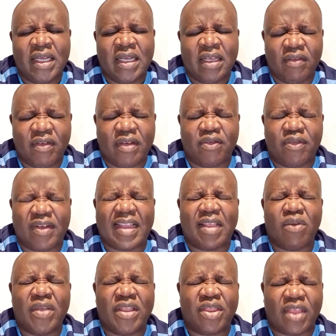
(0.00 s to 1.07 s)
Even Father,
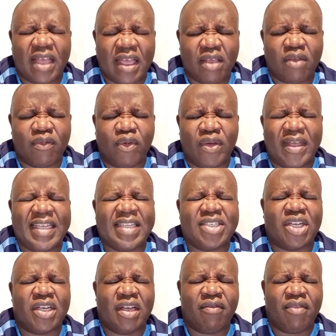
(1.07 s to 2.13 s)
we thank you for each
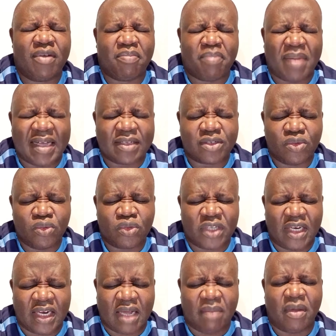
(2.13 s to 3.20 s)
and every person who
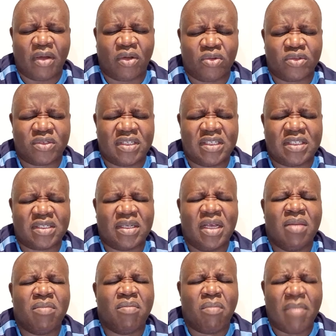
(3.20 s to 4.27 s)
shall come across this
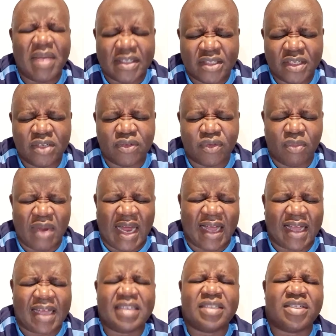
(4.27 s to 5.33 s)
message from our
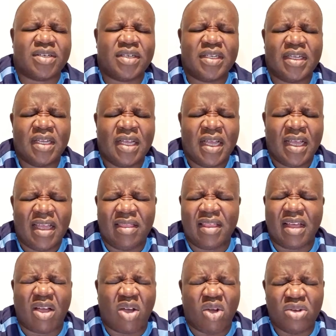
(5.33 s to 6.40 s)
country, in
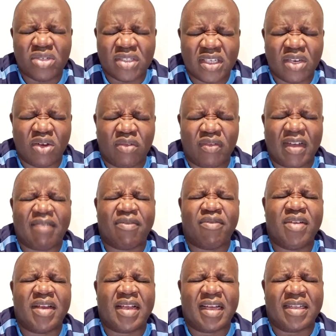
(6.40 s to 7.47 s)
the continent of
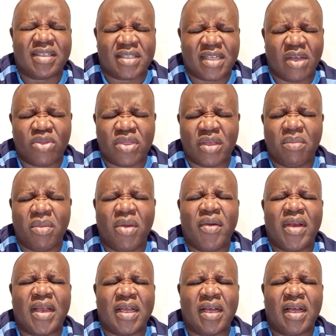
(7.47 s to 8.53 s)
Africa, South
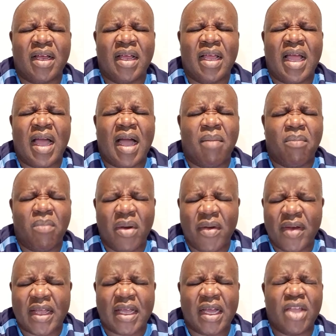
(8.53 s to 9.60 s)
America,
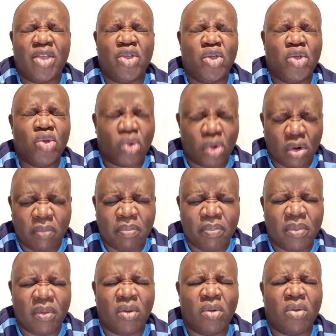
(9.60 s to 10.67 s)
America, Europe,
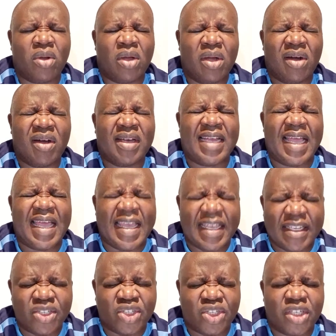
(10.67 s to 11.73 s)
oh God,
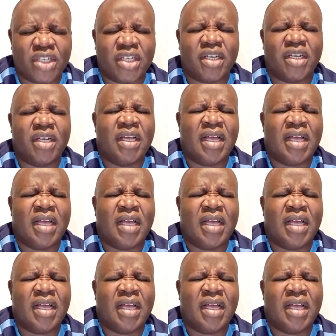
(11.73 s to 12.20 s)
Asia,